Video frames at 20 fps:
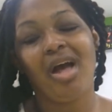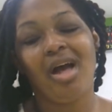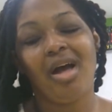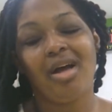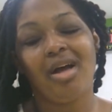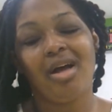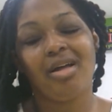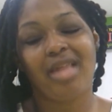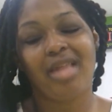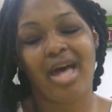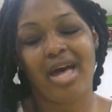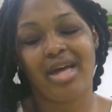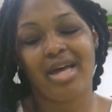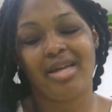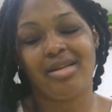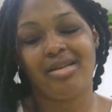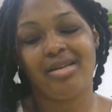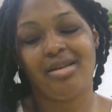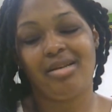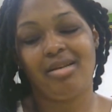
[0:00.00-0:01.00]
that
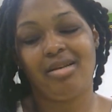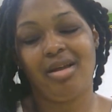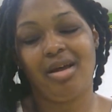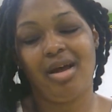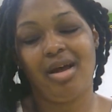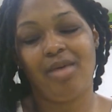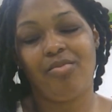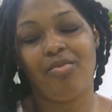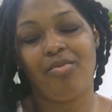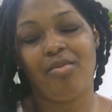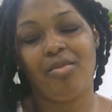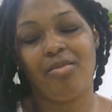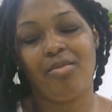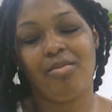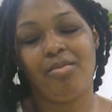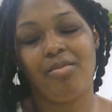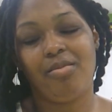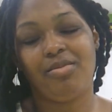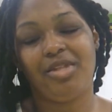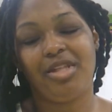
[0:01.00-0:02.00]

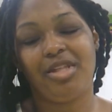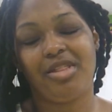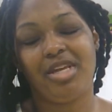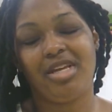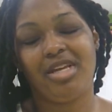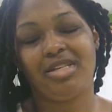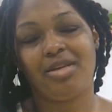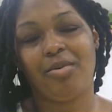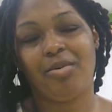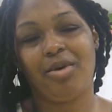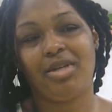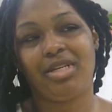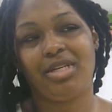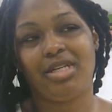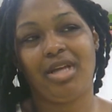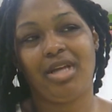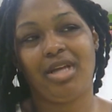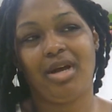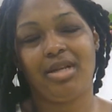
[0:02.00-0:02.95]
the things I wanted to talk